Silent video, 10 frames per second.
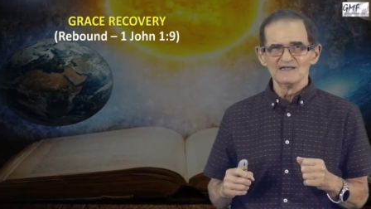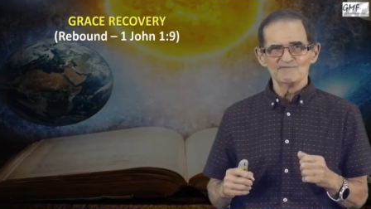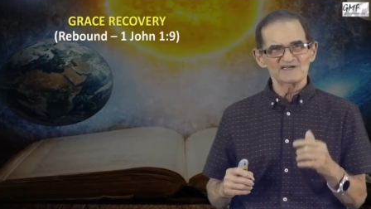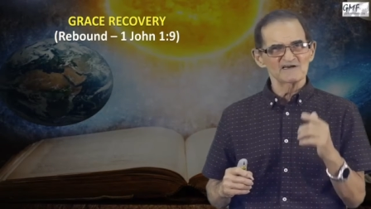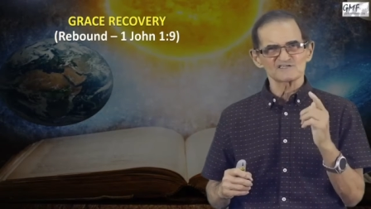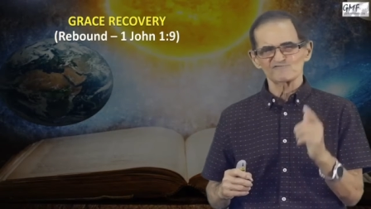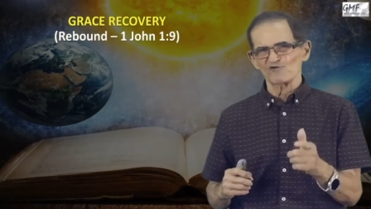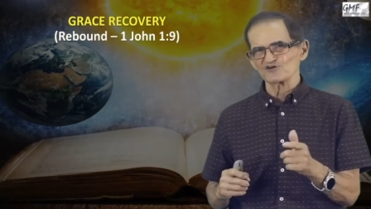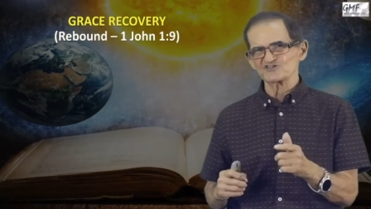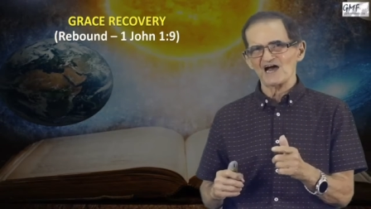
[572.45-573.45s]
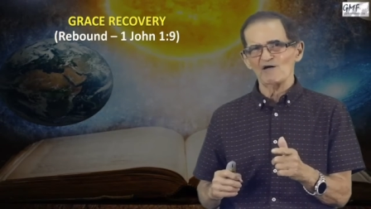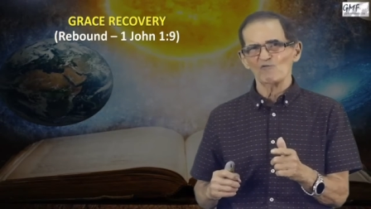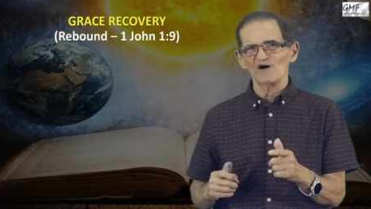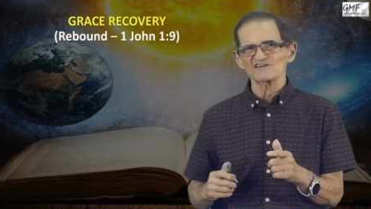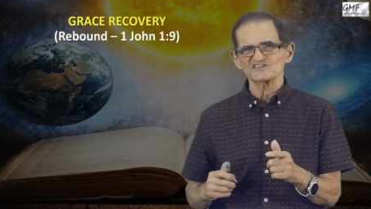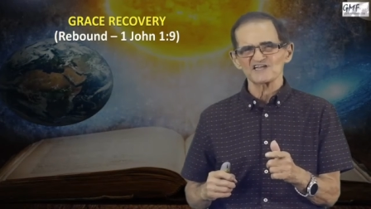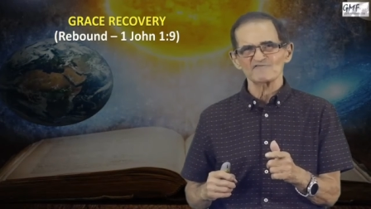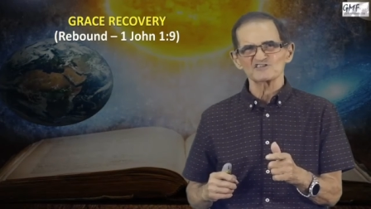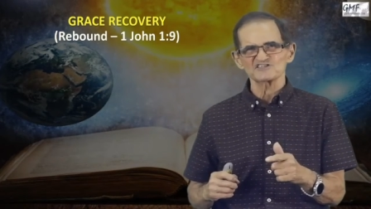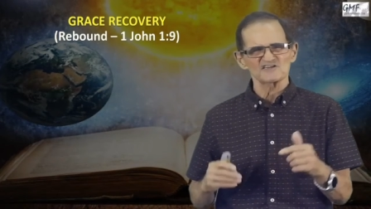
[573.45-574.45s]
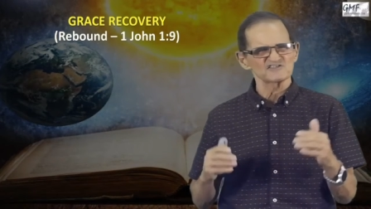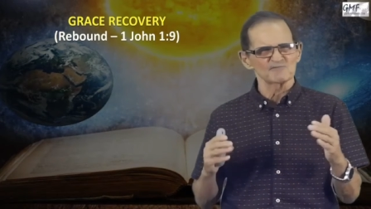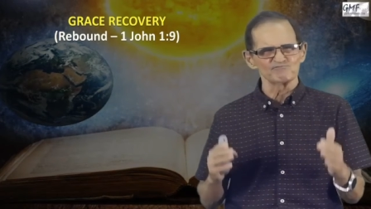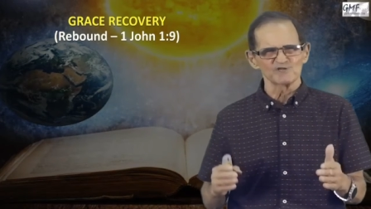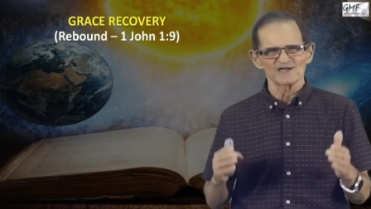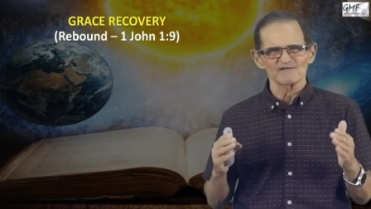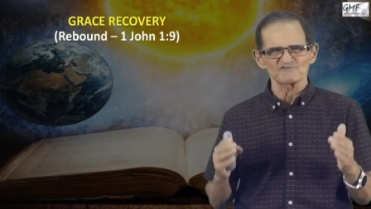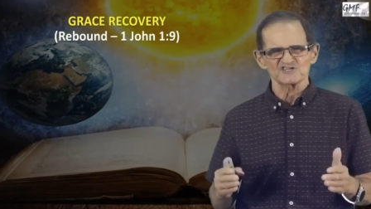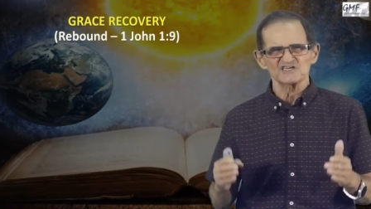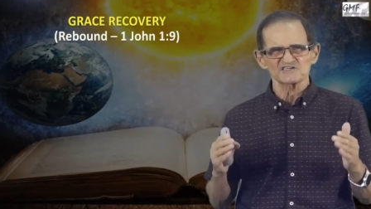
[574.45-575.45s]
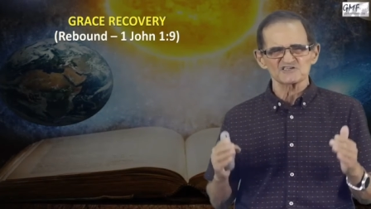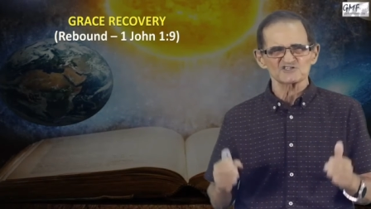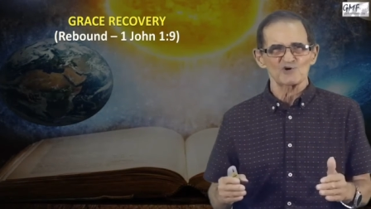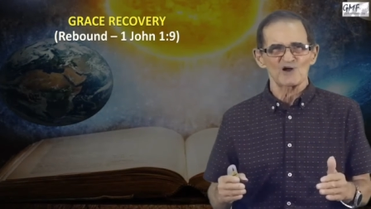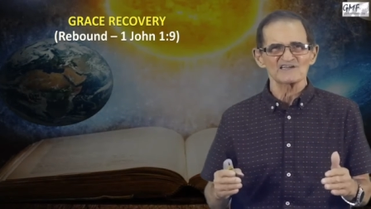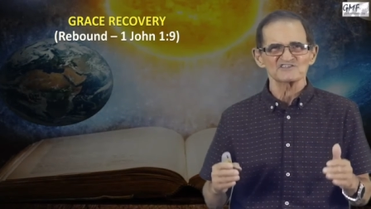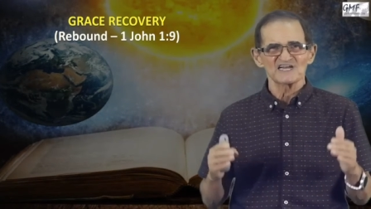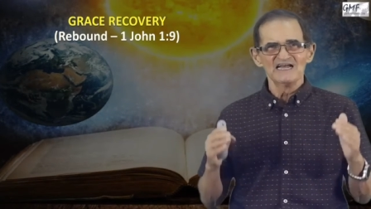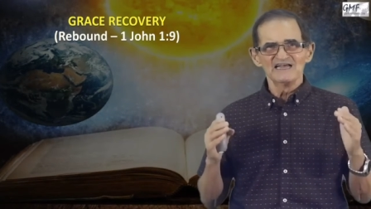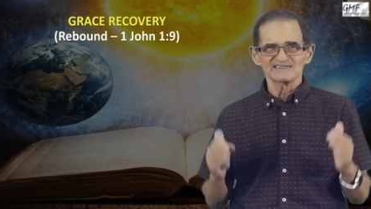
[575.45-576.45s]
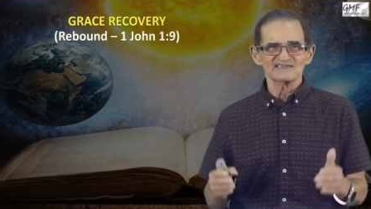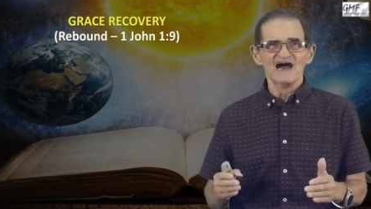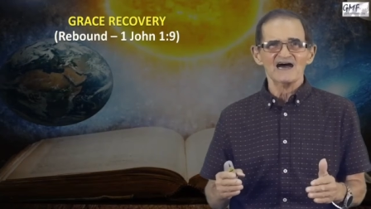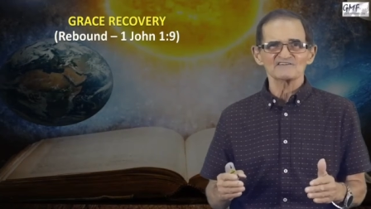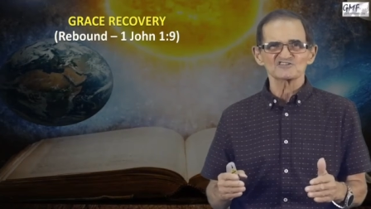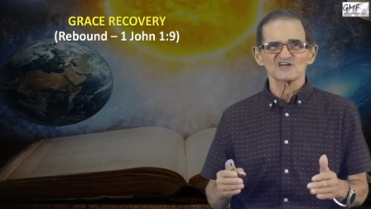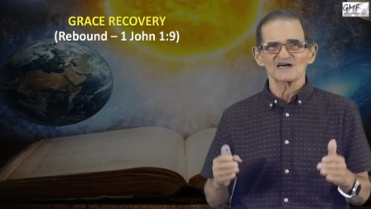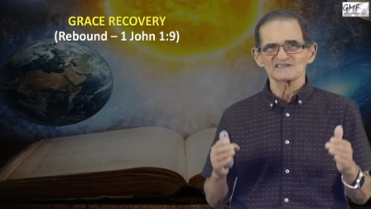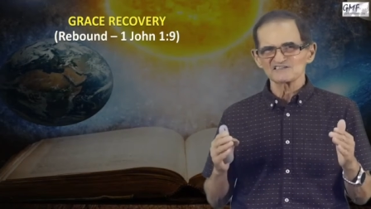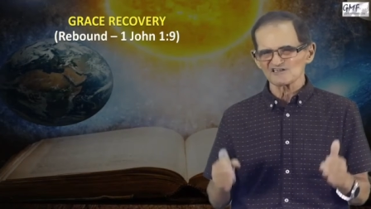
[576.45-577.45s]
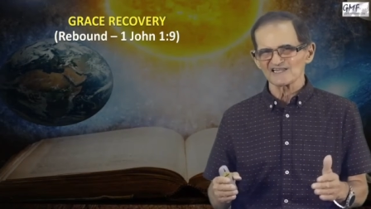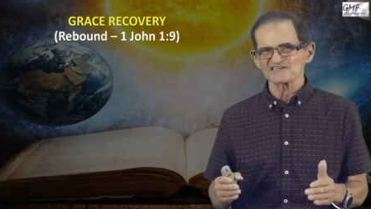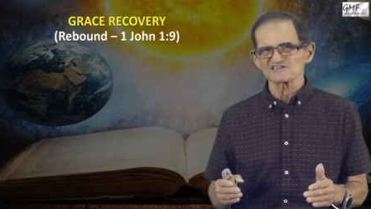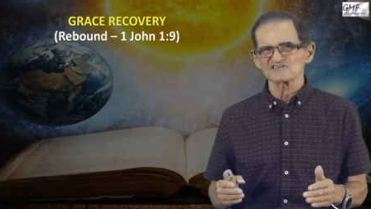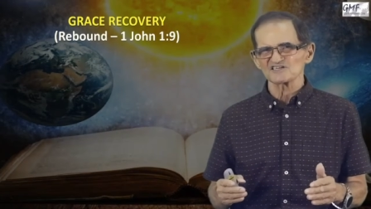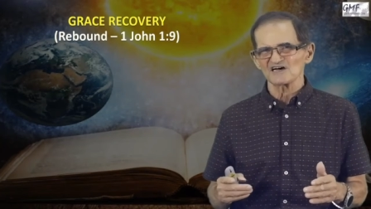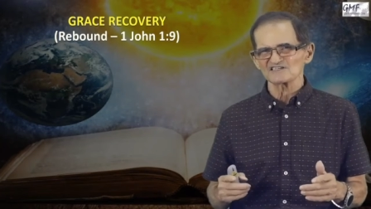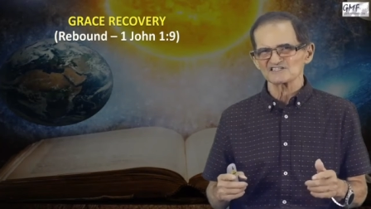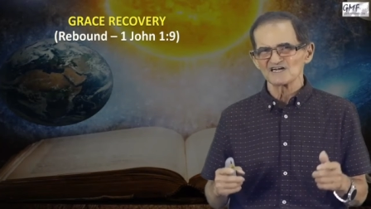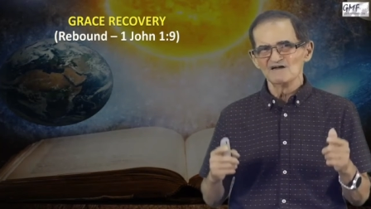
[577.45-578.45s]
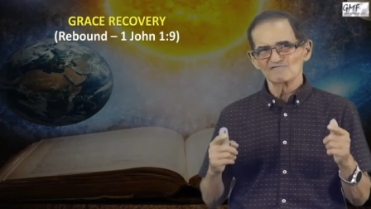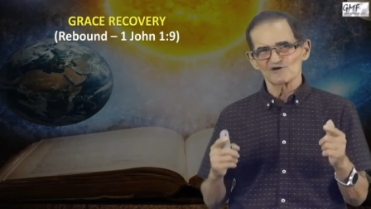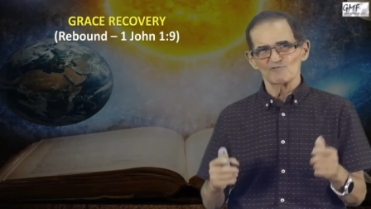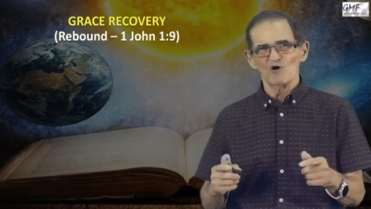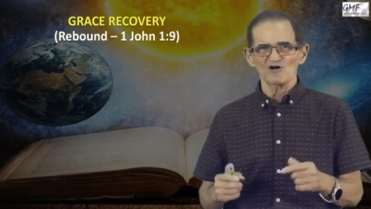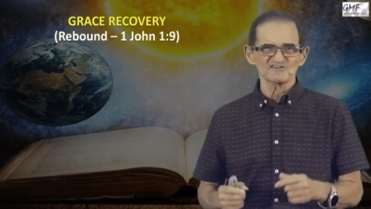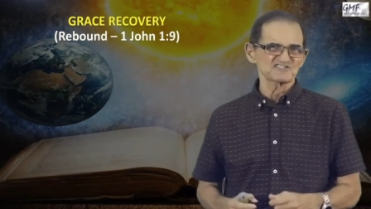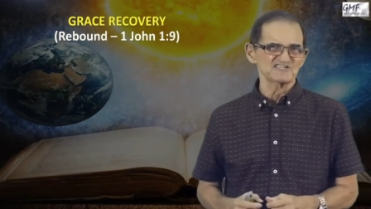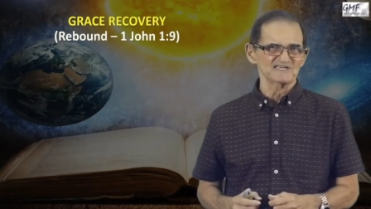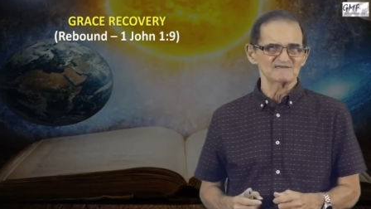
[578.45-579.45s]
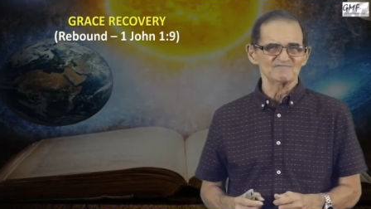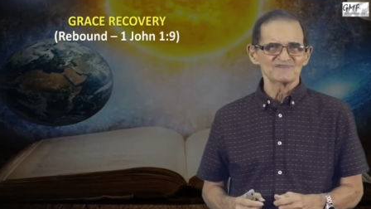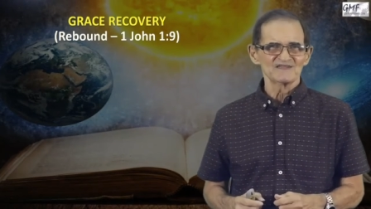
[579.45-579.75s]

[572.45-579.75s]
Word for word: Because 1 John 1 7 says, The blood of Jesus Christ, God's Son, cleanses us from all sin.